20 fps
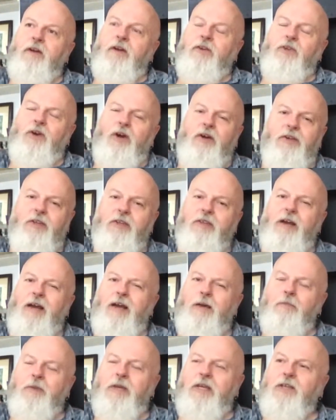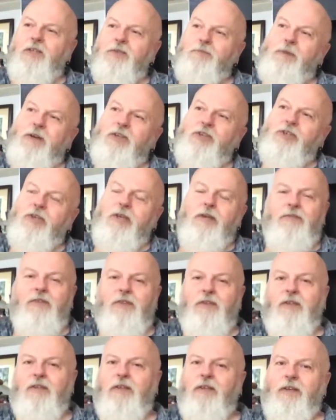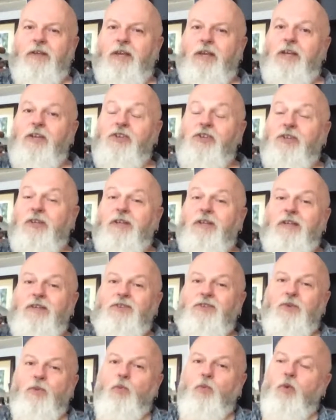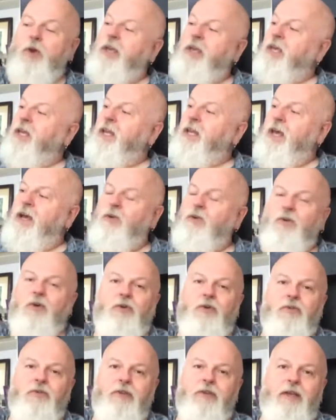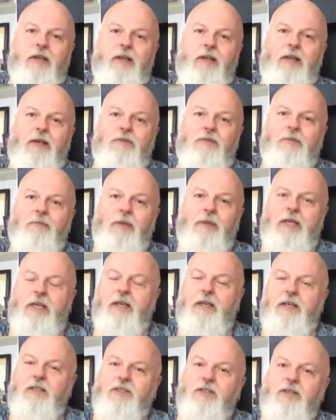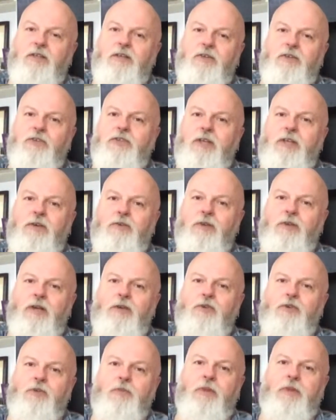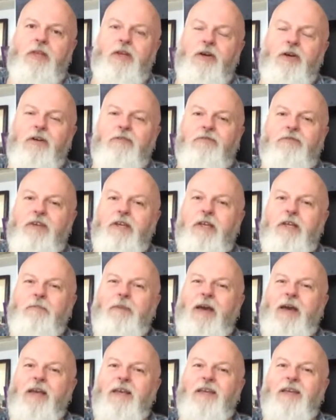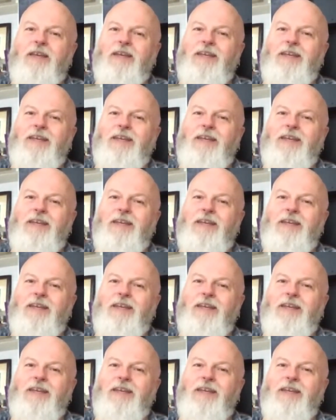And not only that, but he's much given occasionally to wigging out on 11-minute guitar solos with a lot of feedback.